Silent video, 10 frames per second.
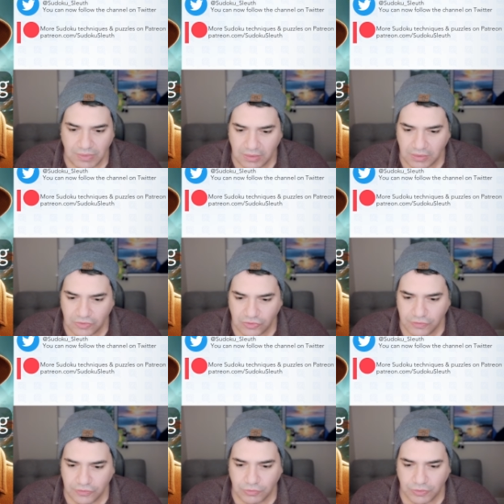and
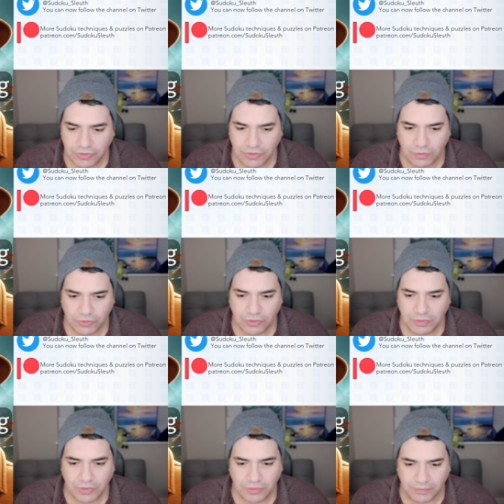Sleuth is wondering what's
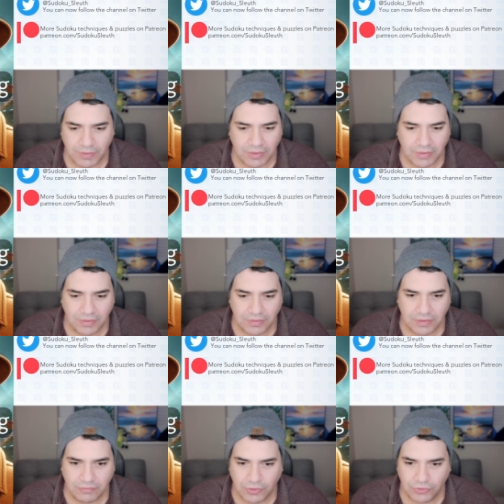going on.
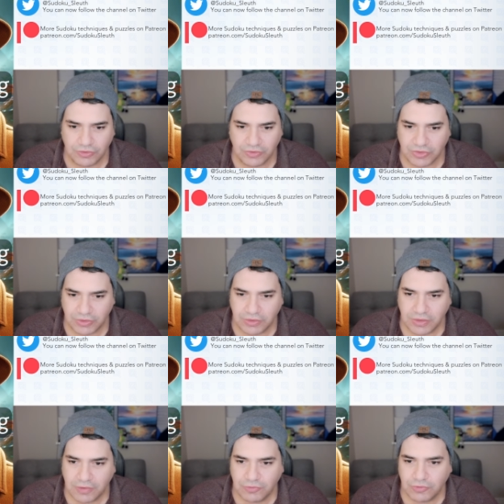They've lost each other, they have to